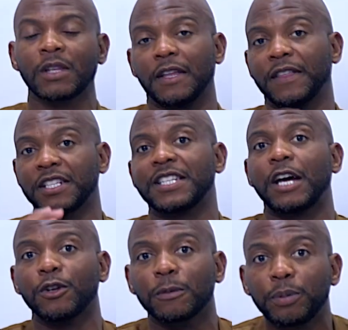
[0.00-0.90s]
and this is how
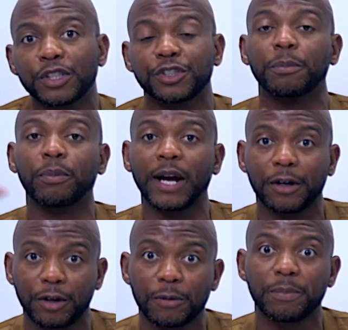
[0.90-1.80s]
you'll push your brand or
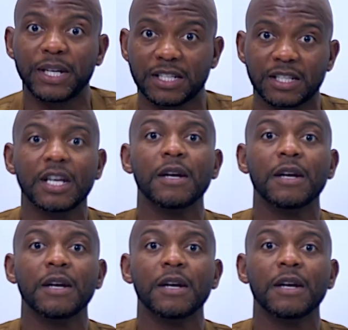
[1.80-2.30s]
your business